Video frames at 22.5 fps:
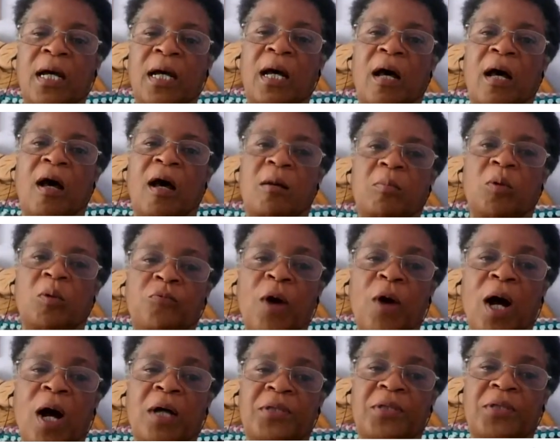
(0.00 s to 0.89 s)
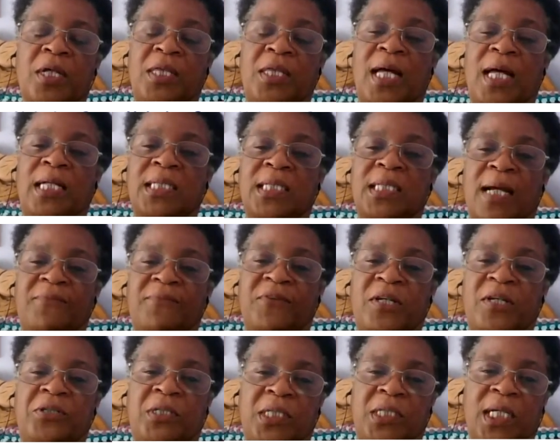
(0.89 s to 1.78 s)
rather than
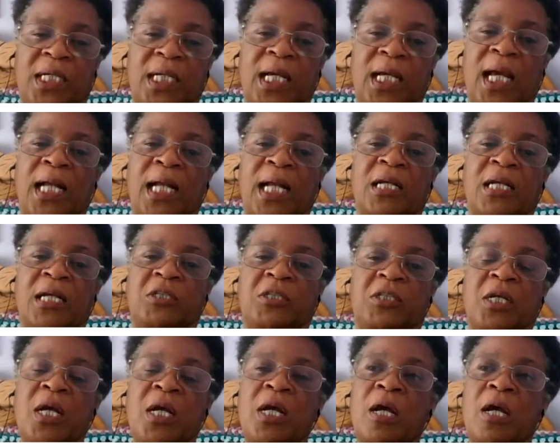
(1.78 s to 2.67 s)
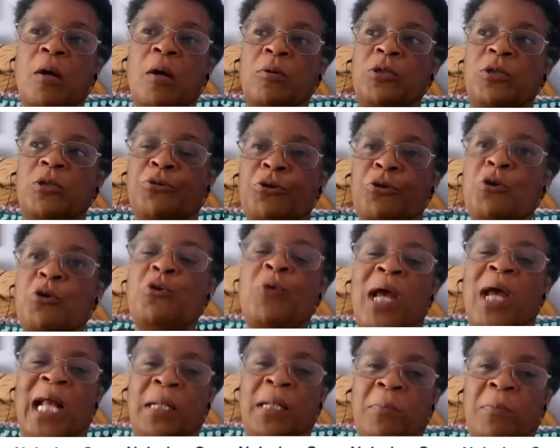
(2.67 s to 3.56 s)
diversity in its
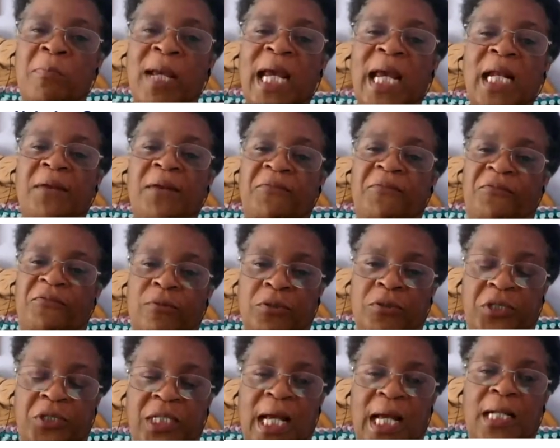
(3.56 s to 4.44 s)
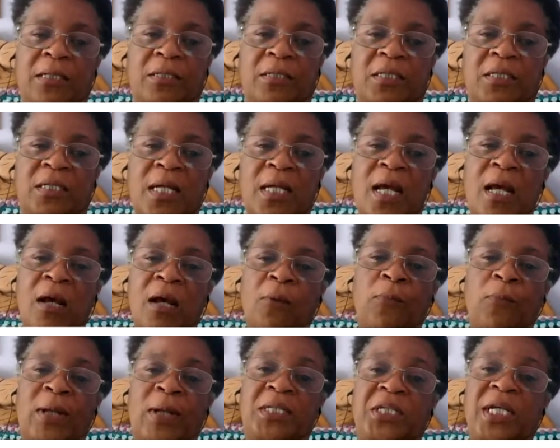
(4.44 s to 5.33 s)
true and meaningful sense,
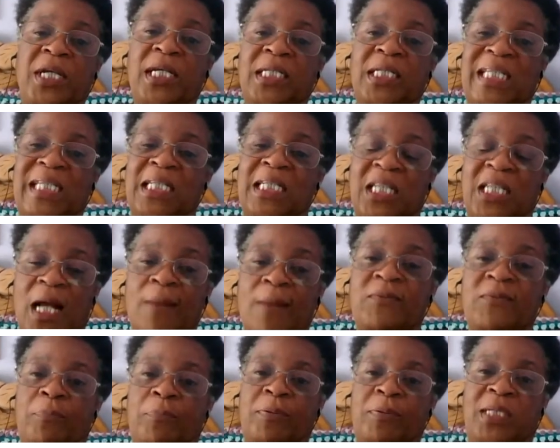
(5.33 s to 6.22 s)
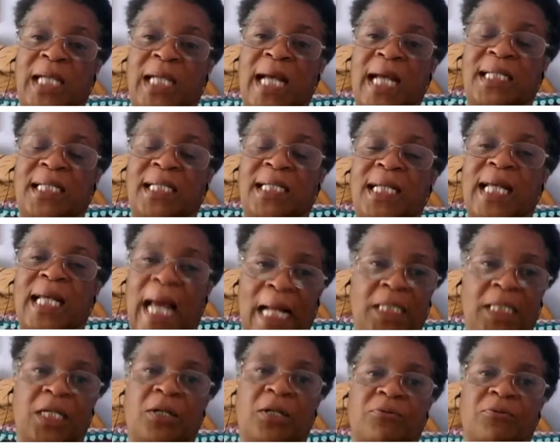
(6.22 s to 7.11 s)
which is in terms of the protected
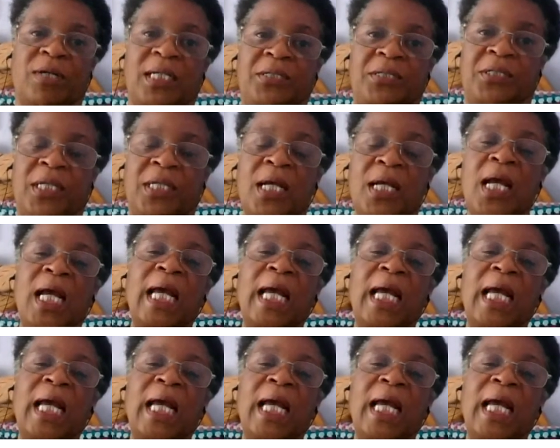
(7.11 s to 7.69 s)
categories,